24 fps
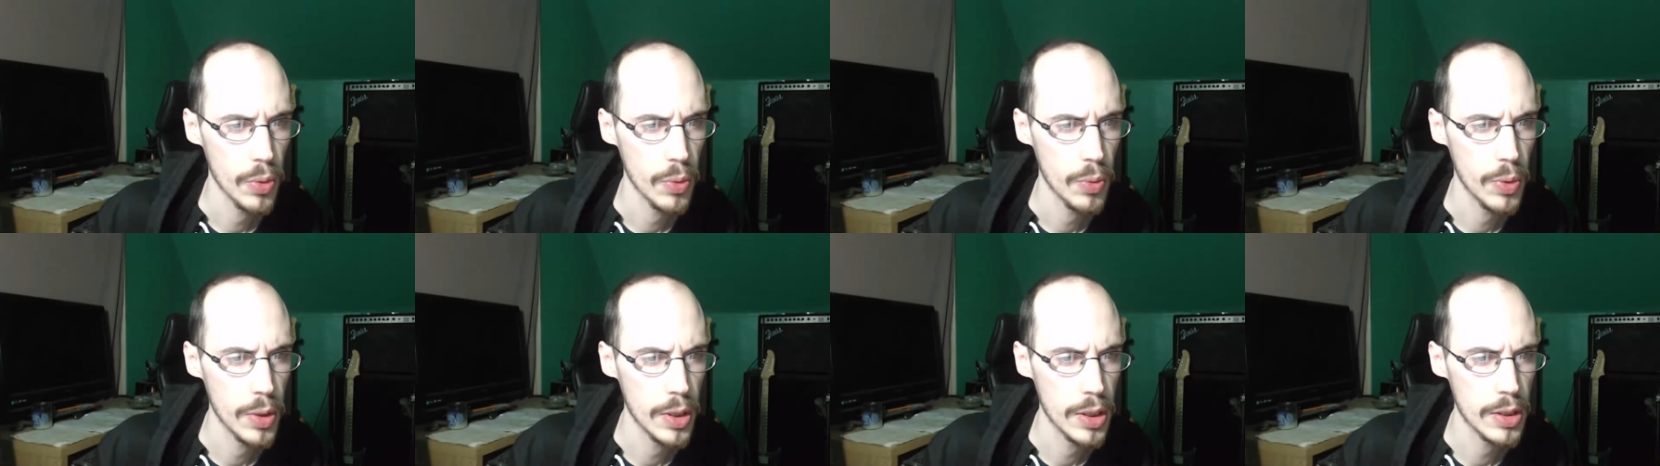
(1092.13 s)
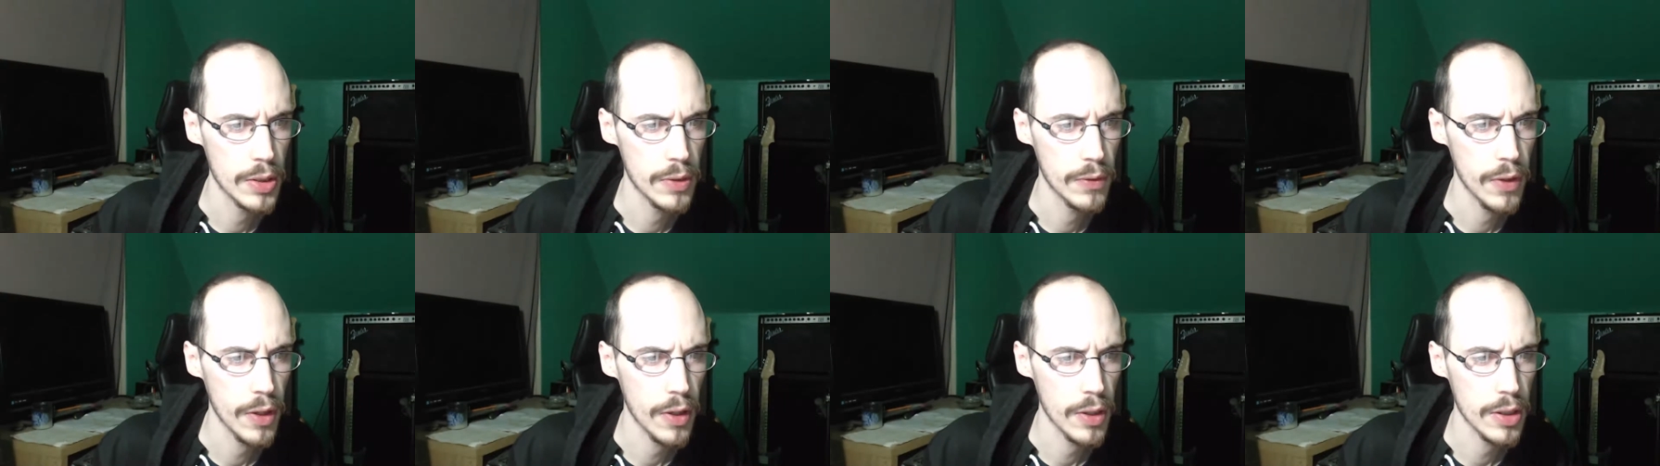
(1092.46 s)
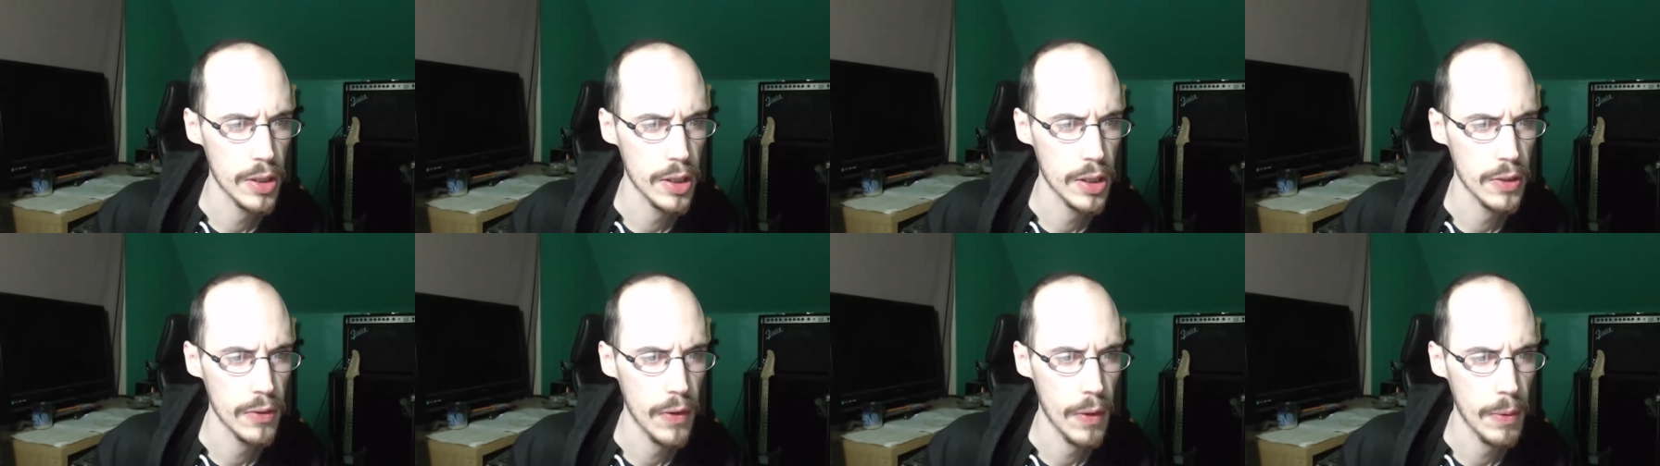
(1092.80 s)
Queen
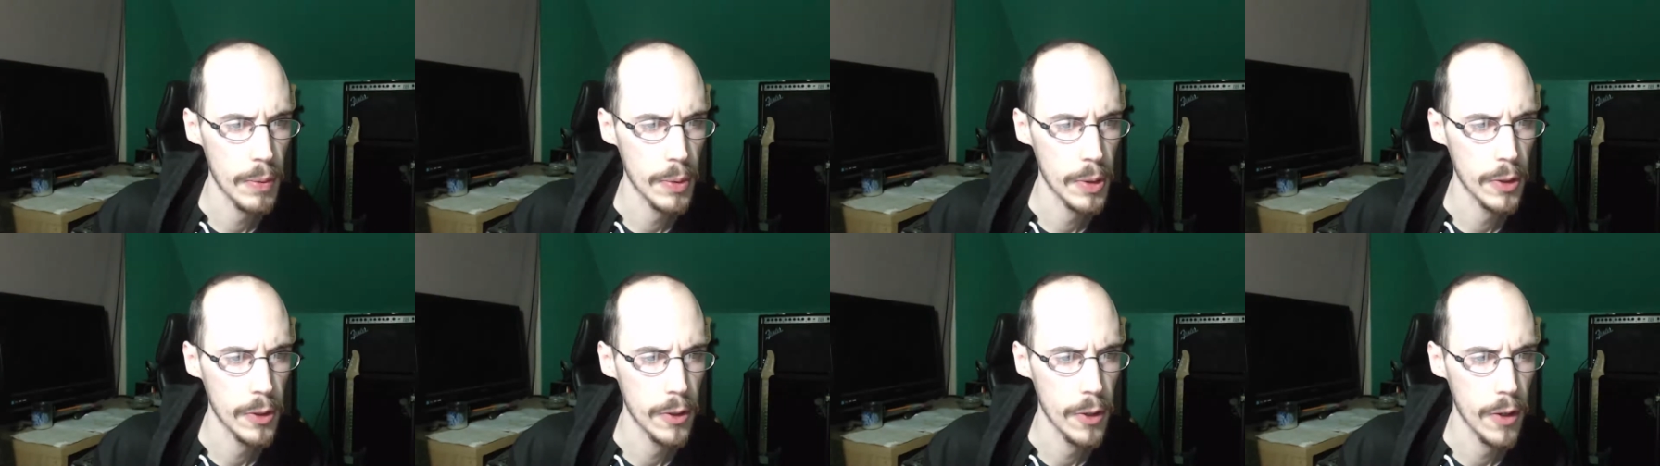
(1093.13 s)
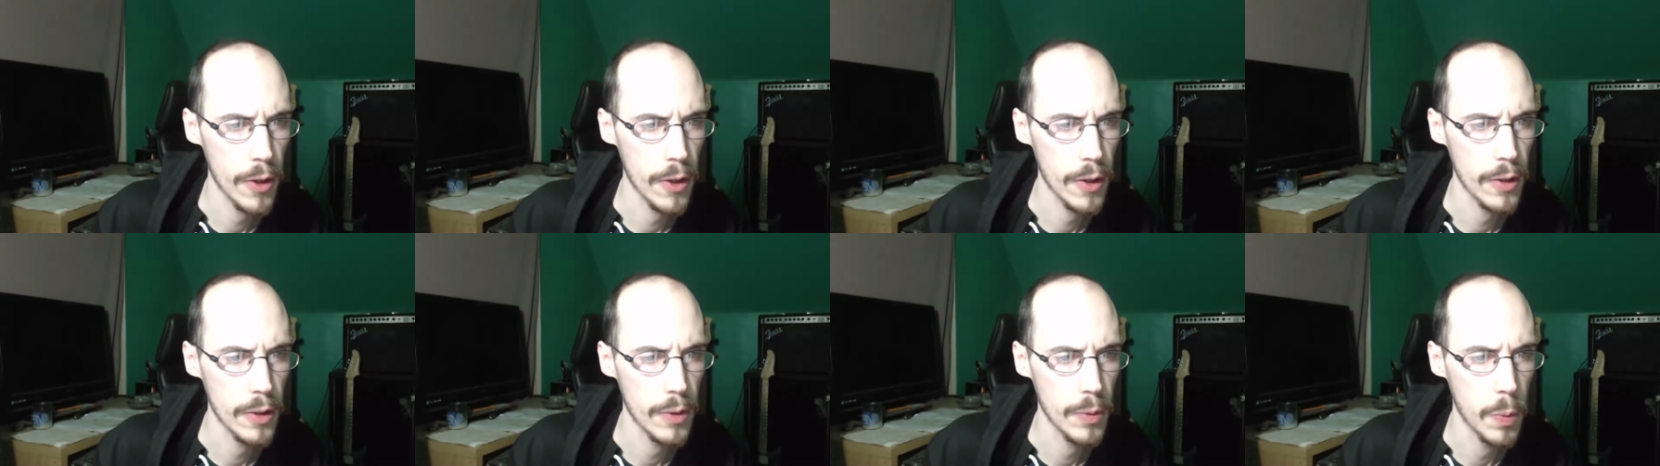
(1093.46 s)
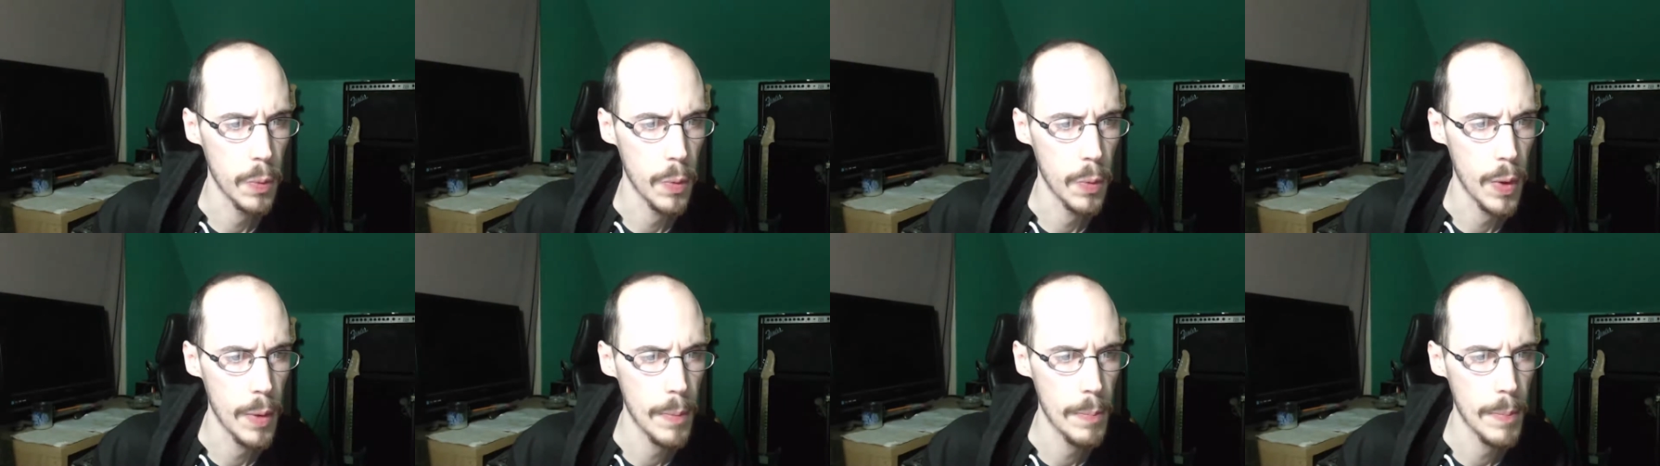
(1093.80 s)
Savante's family guard,
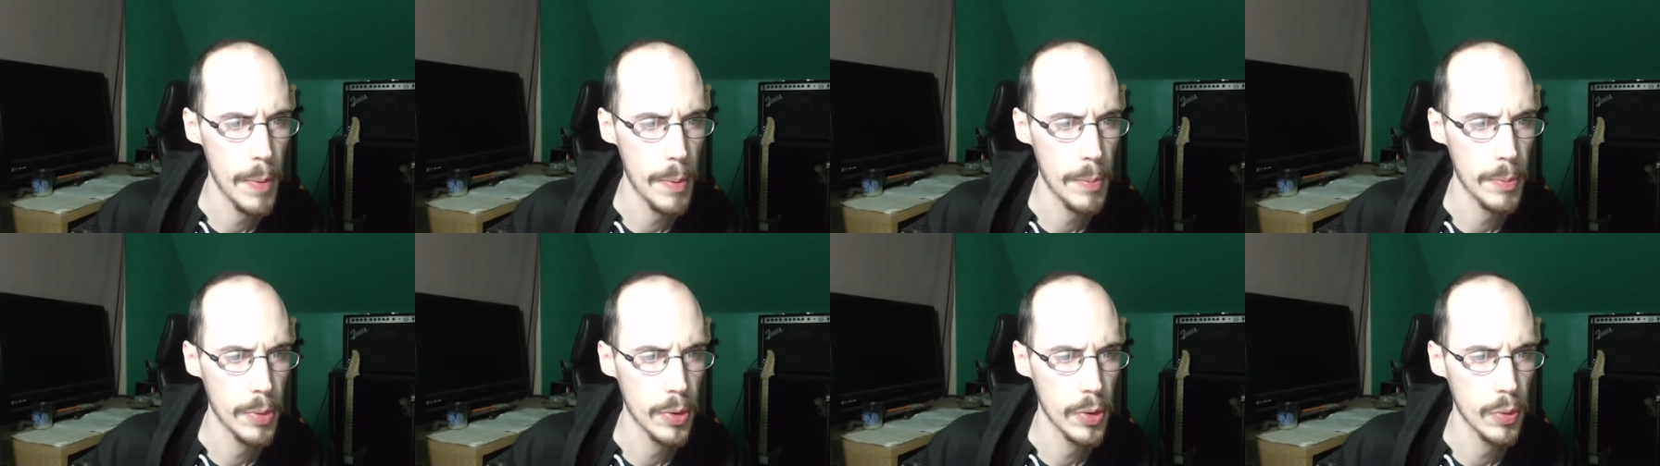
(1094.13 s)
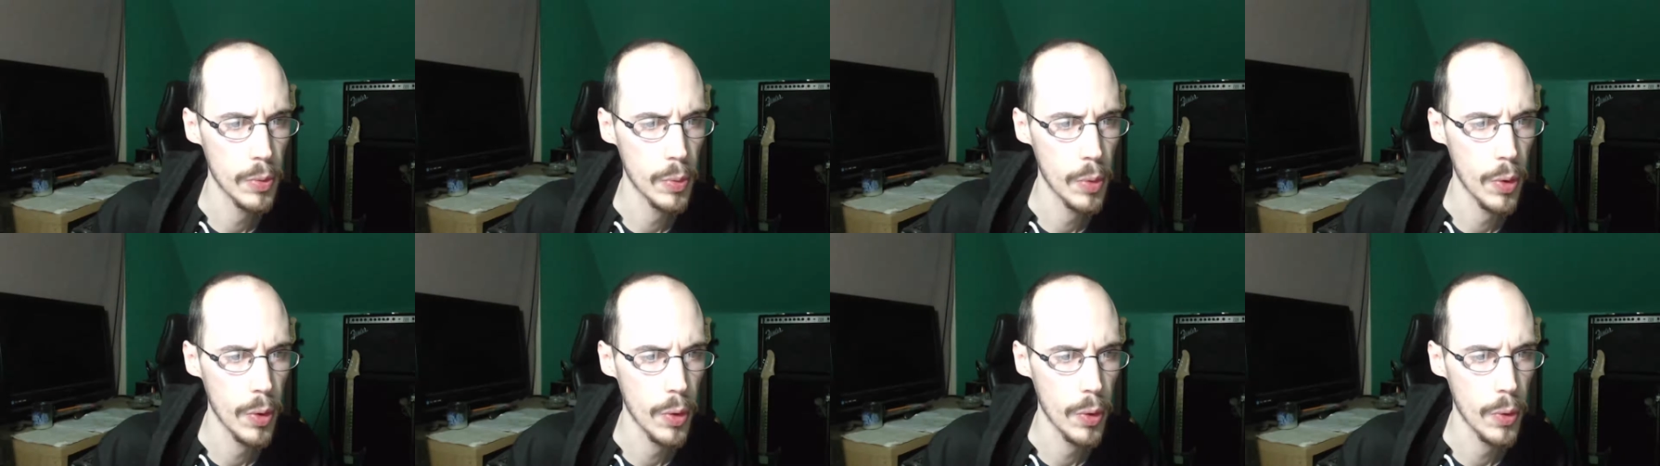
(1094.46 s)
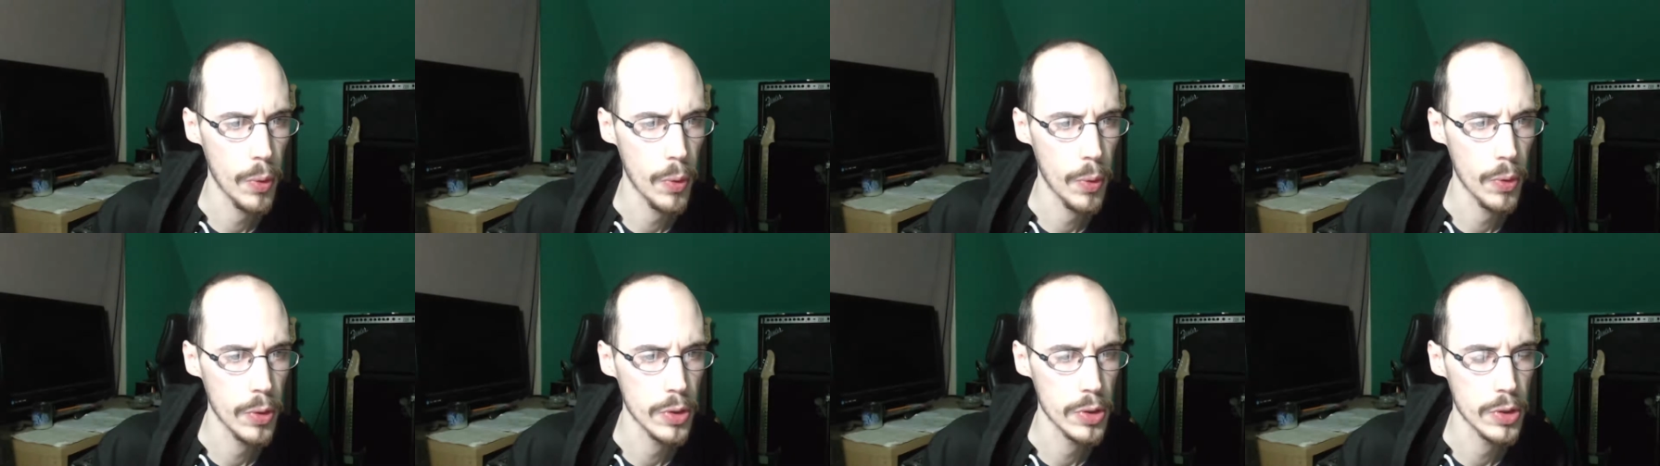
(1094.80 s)
1 member, royal
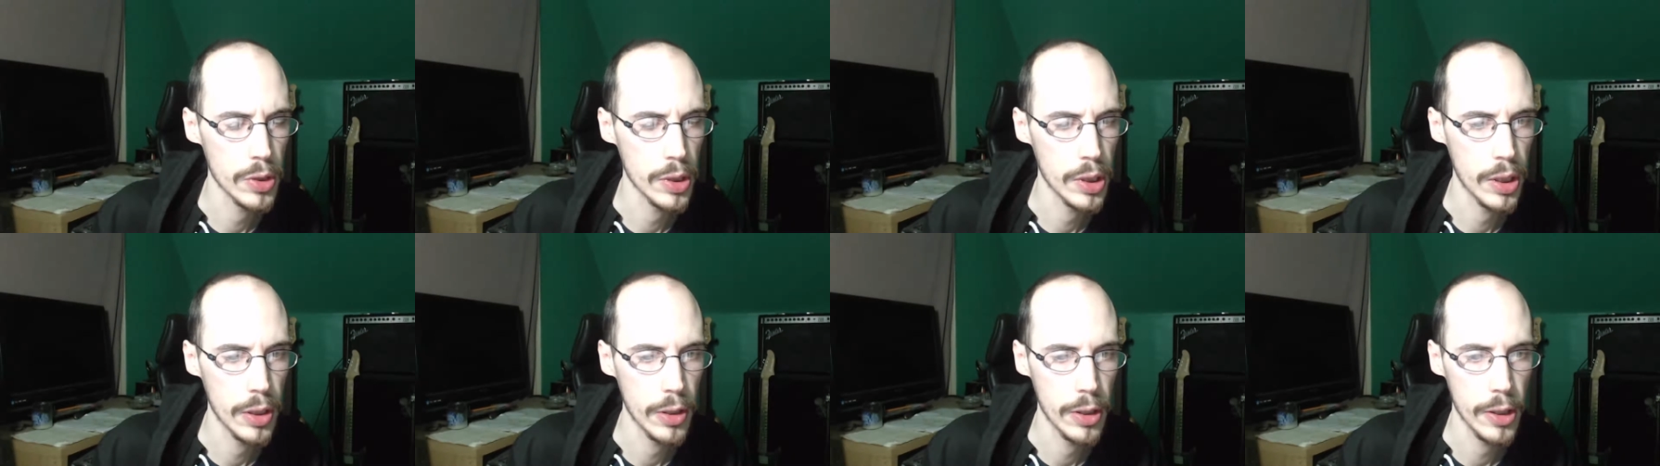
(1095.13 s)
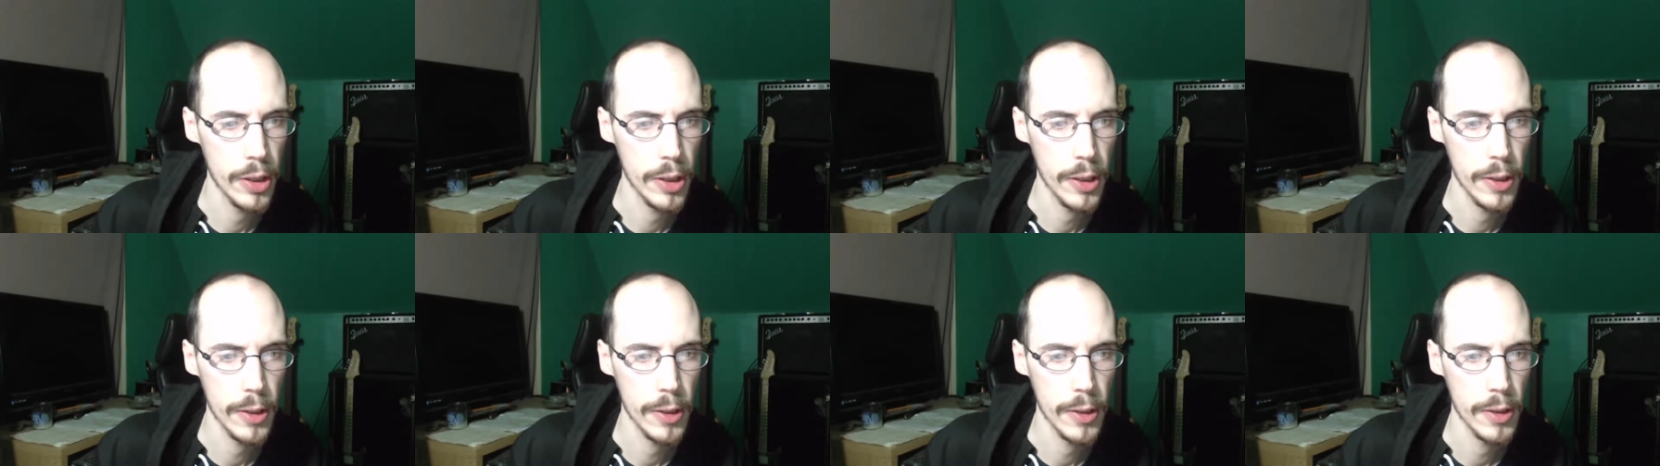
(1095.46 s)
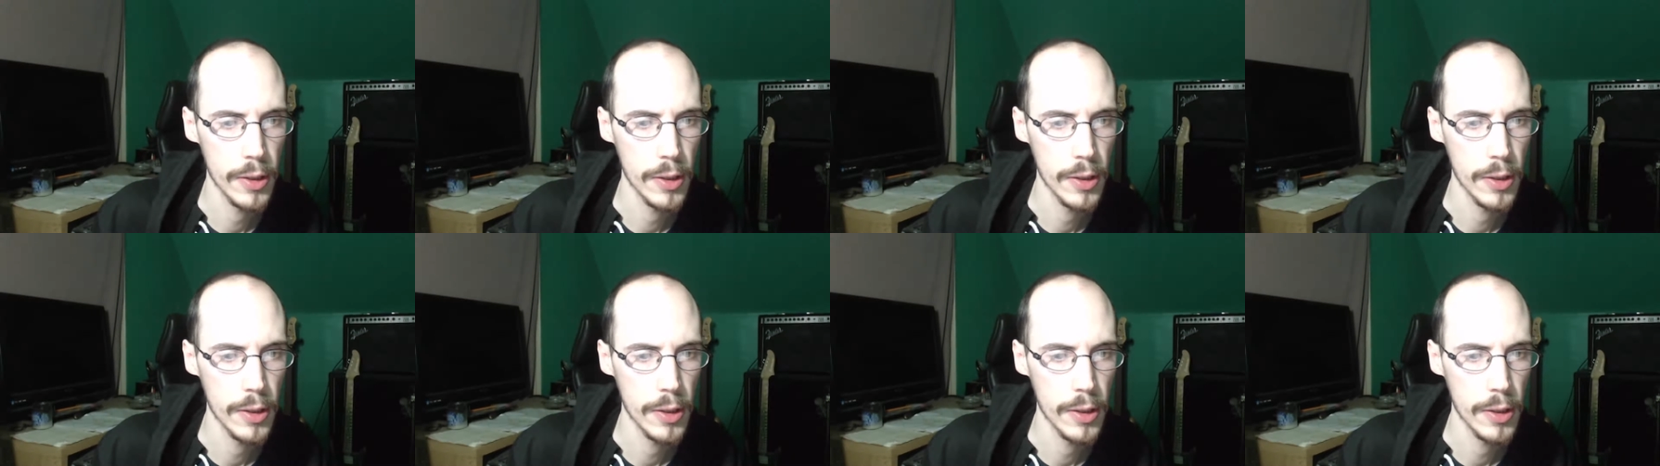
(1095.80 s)
quarter security.